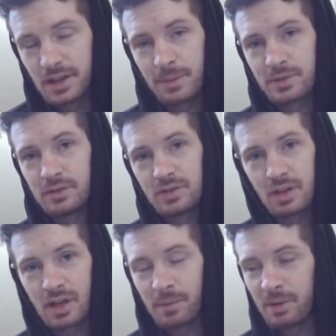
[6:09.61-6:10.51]
Absolute
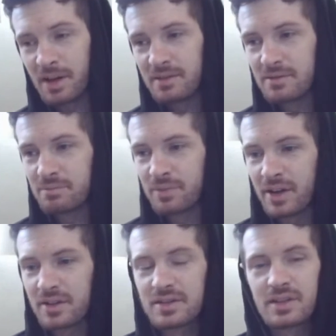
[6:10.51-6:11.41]
joke. I mean, we had
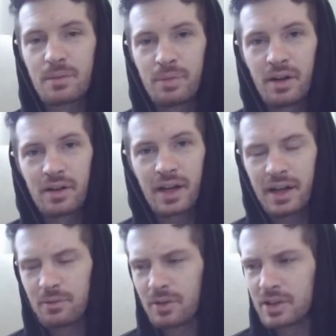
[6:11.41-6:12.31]
players disappearing. I
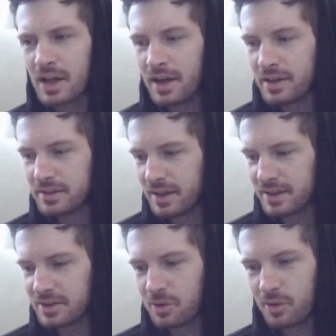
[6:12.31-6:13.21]
had one guy
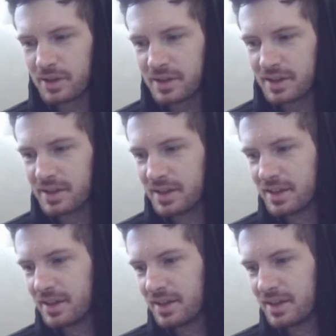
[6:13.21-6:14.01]
take a corner kick.